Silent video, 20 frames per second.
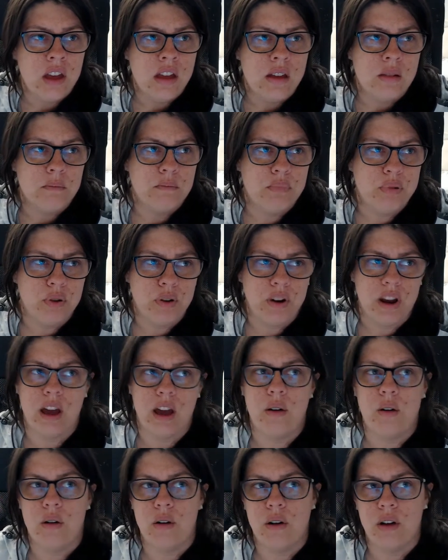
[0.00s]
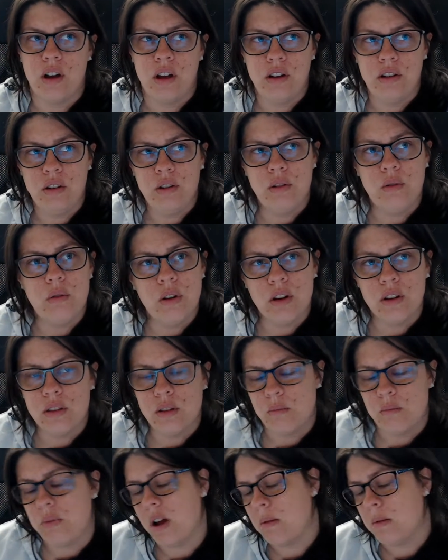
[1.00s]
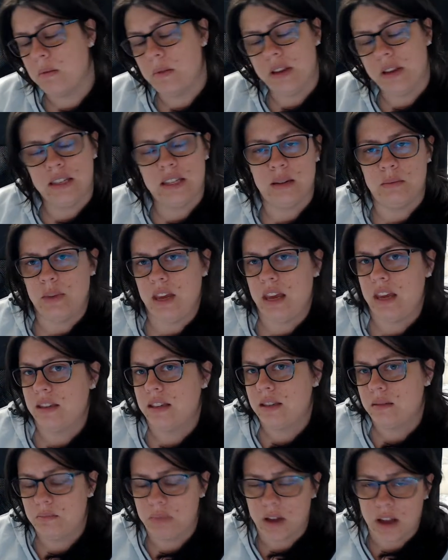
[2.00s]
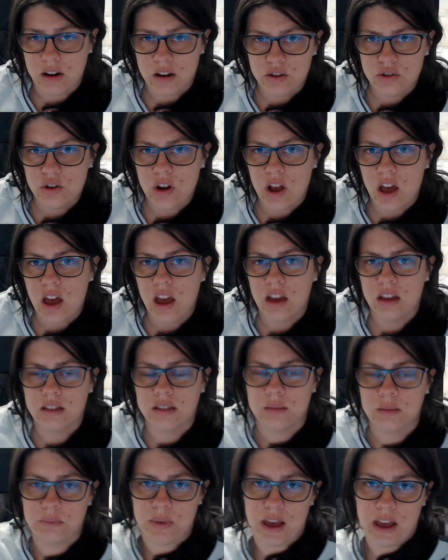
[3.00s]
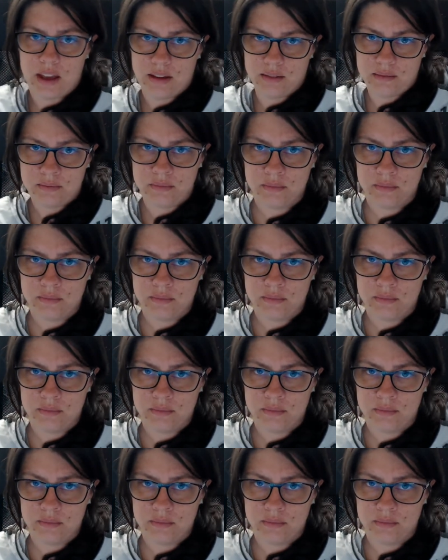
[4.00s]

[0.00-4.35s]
put out a newer and then probably in some cases better drugs, but